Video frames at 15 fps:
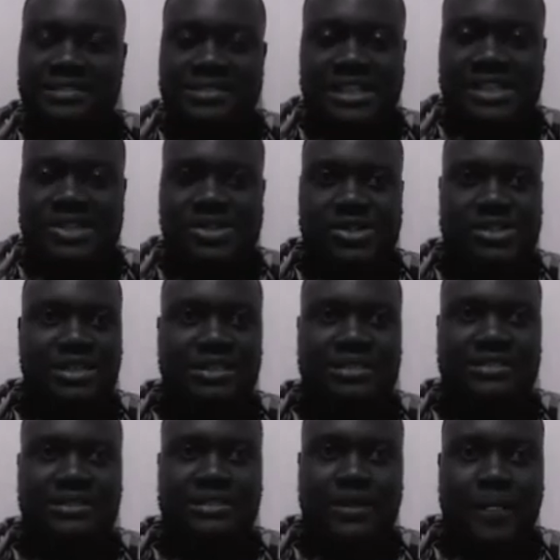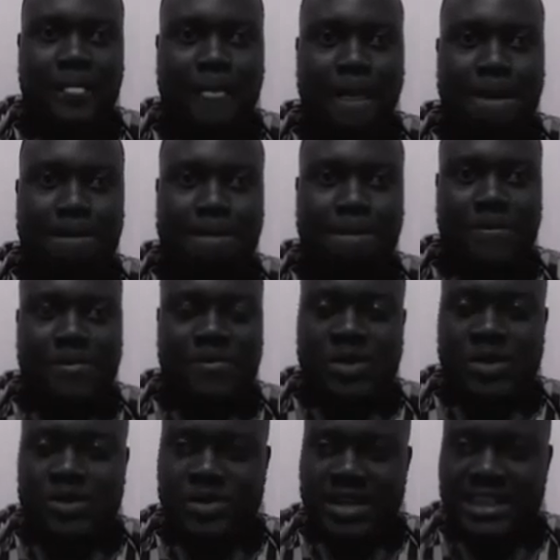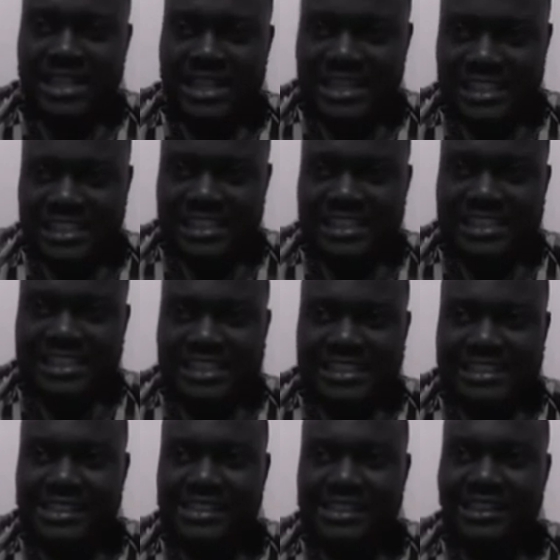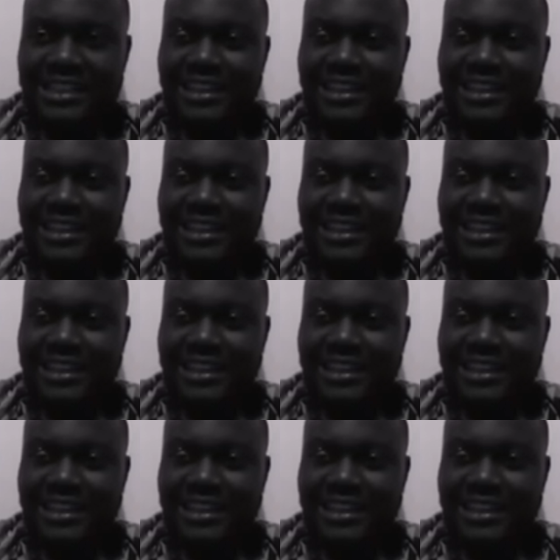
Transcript: very successful. So I think the